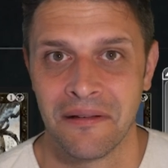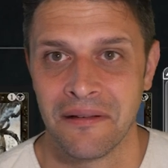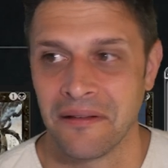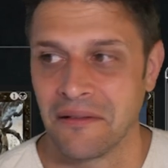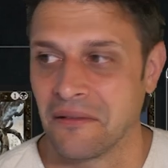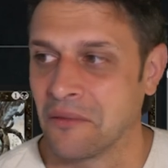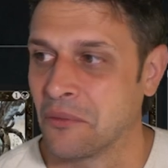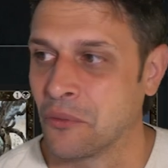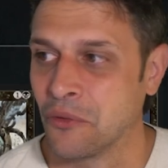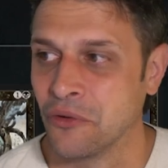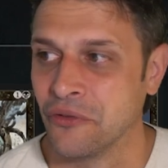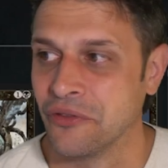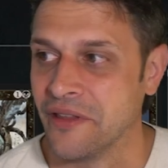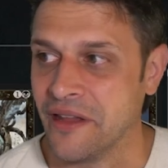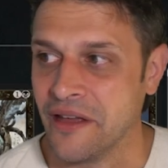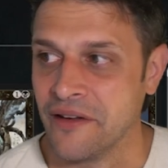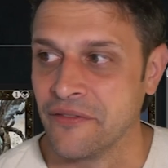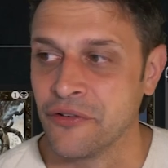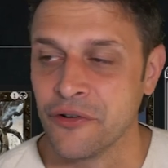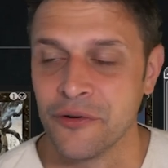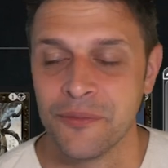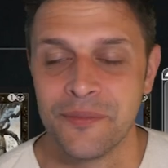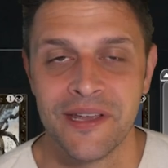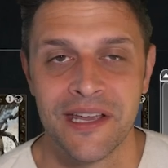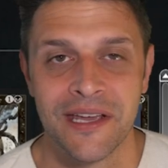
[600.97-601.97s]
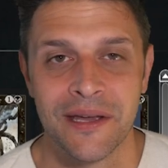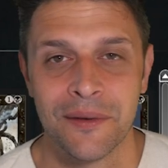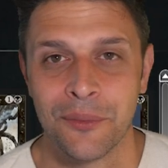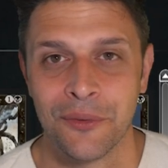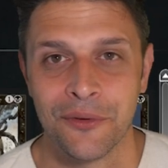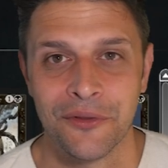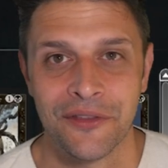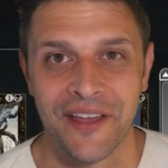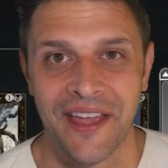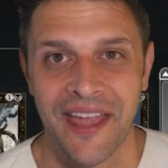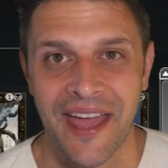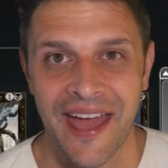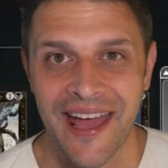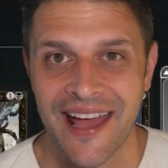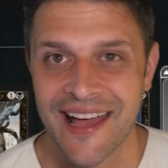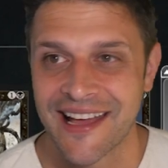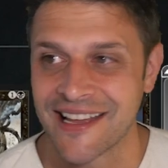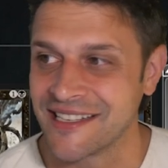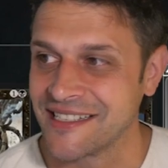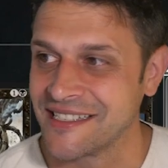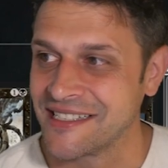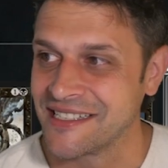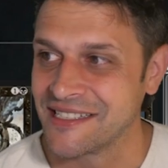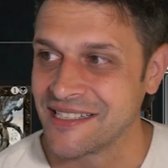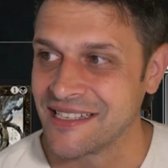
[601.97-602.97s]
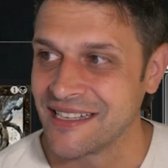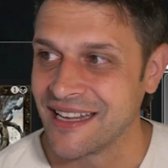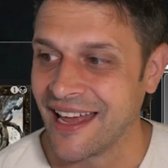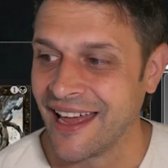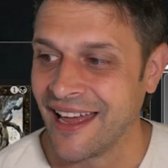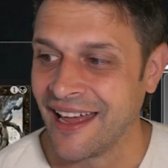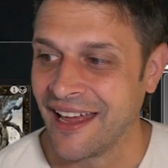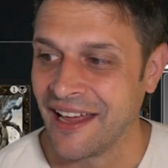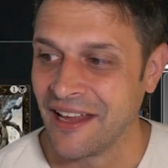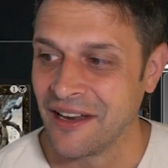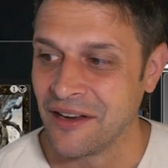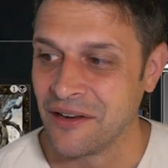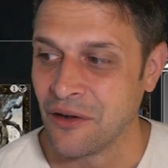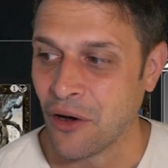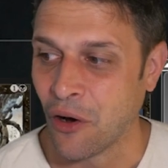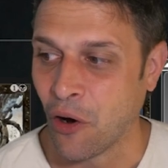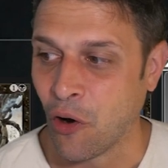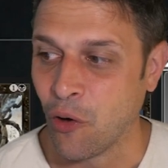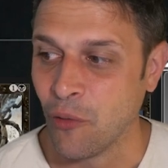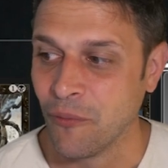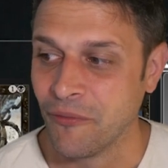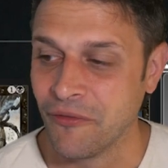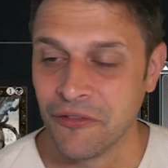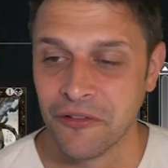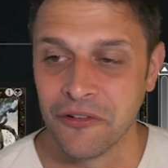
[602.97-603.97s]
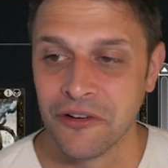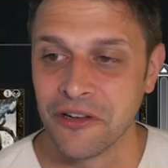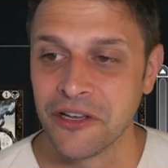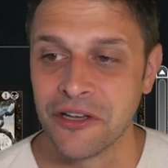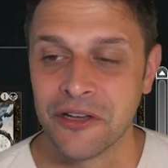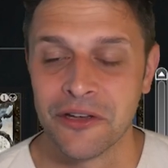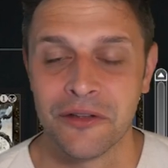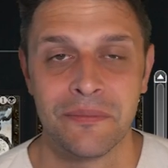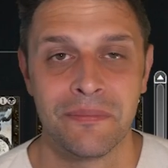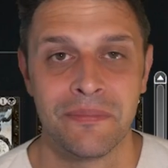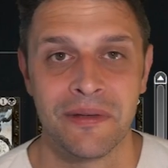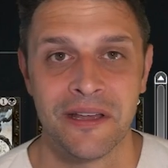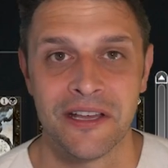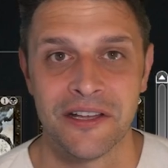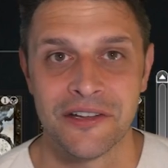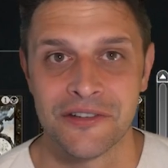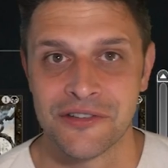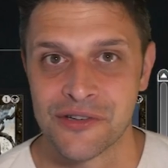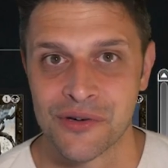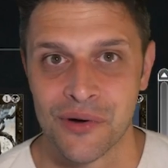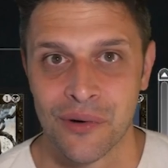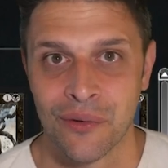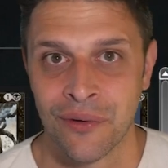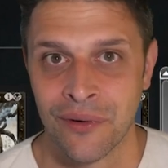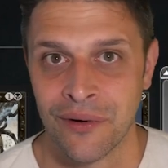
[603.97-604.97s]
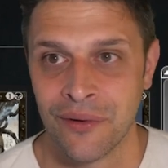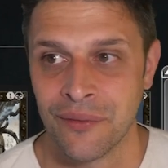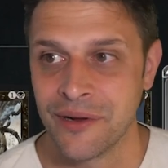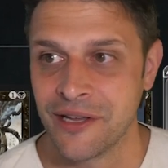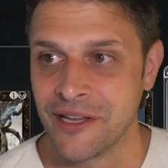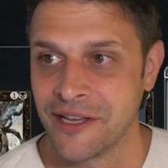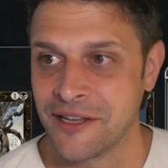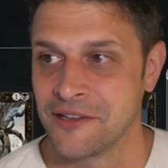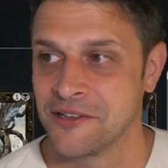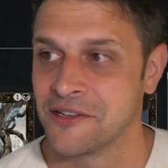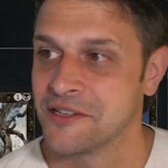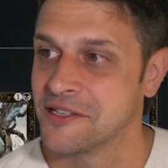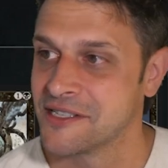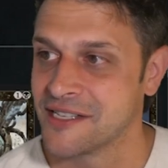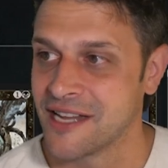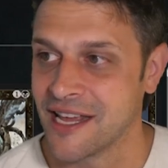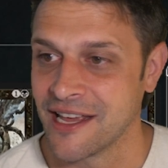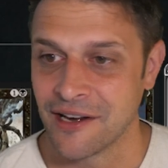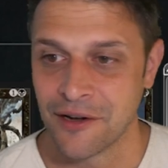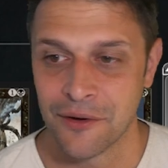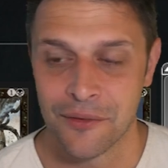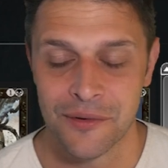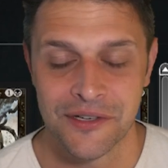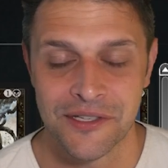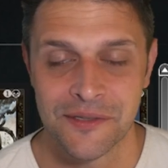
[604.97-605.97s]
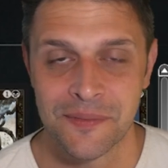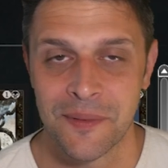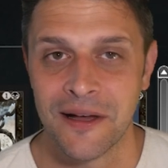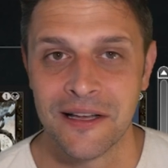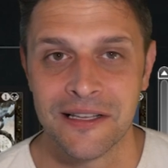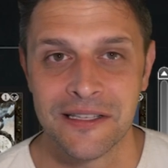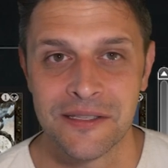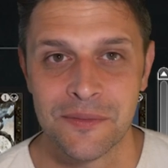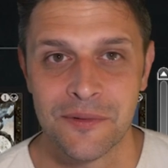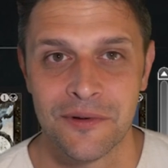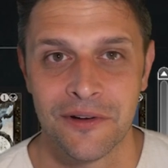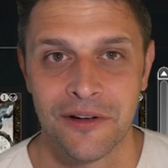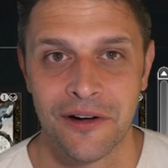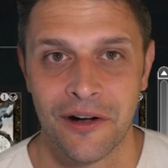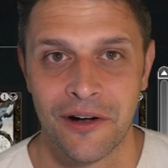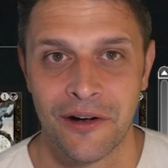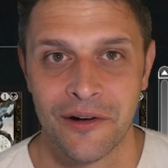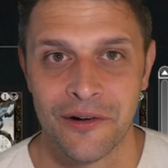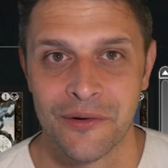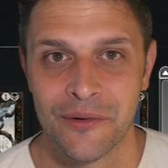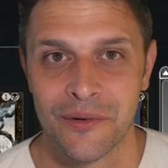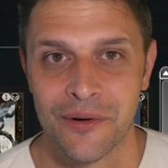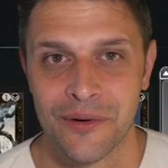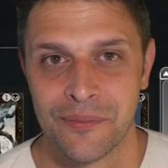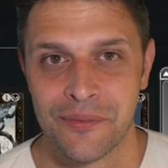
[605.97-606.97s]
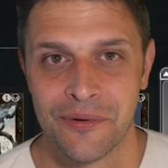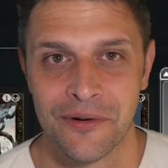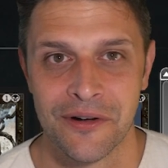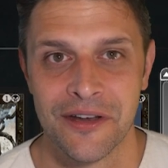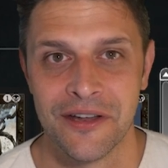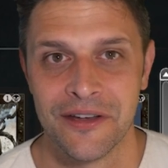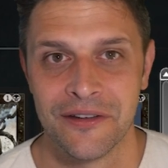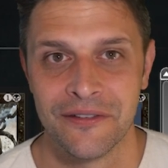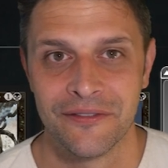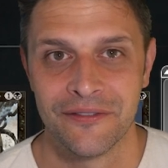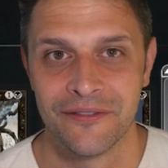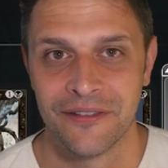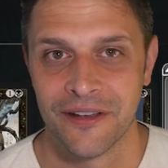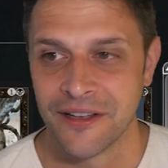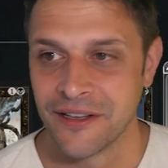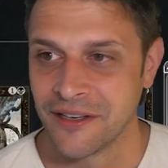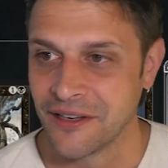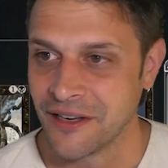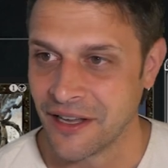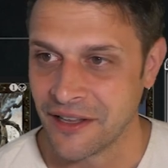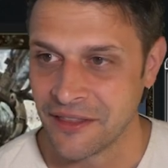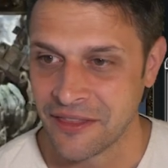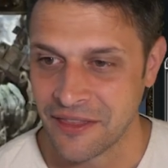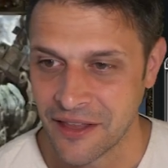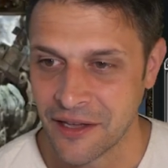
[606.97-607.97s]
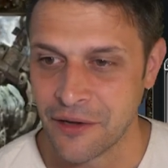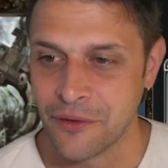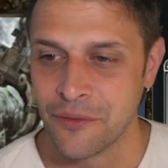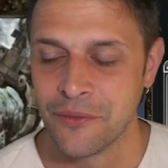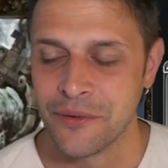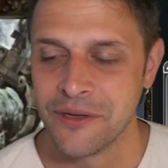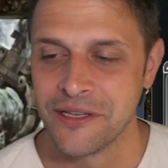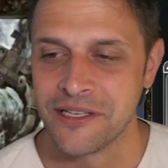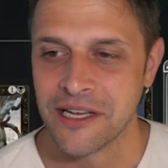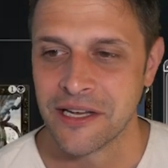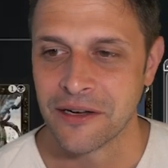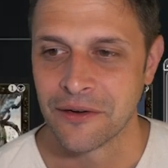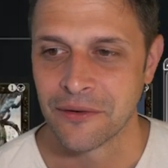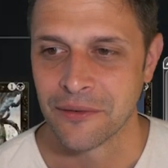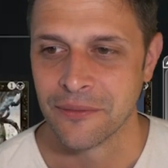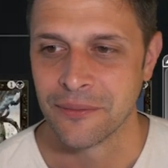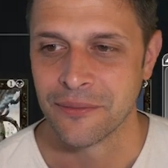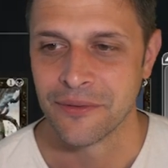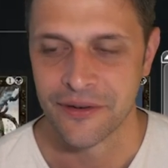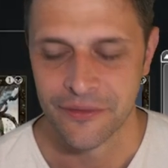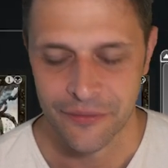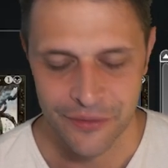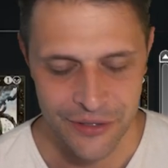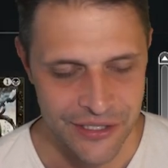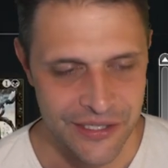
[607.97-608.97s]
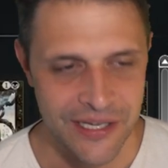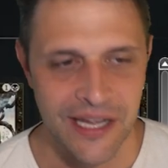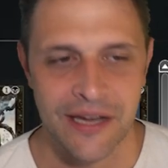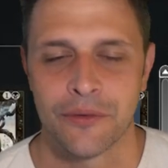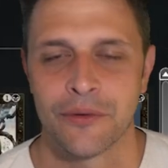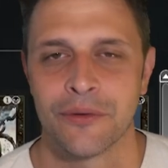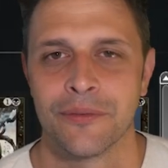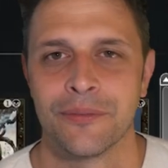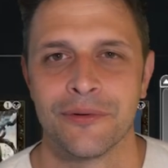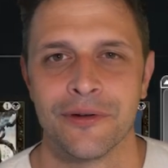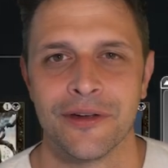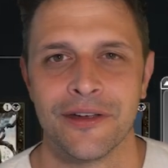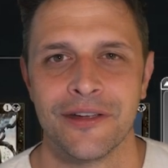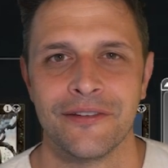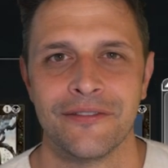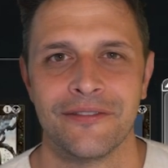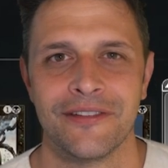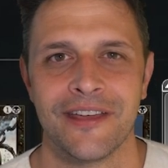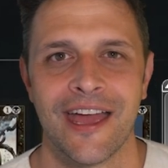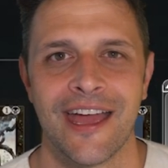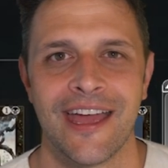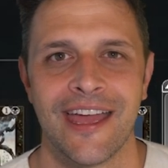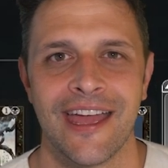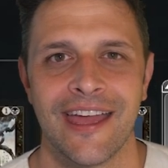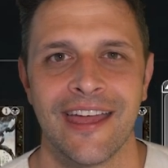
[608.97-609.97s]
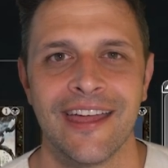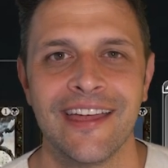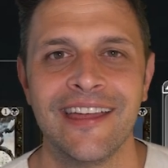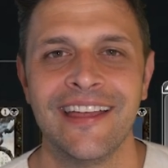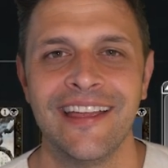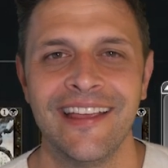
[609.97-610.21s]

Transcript: we'll never be able to cast and hopefully could pitch, or we can just take a responsible card and Reprieve. And I think we take Reprieve, yay.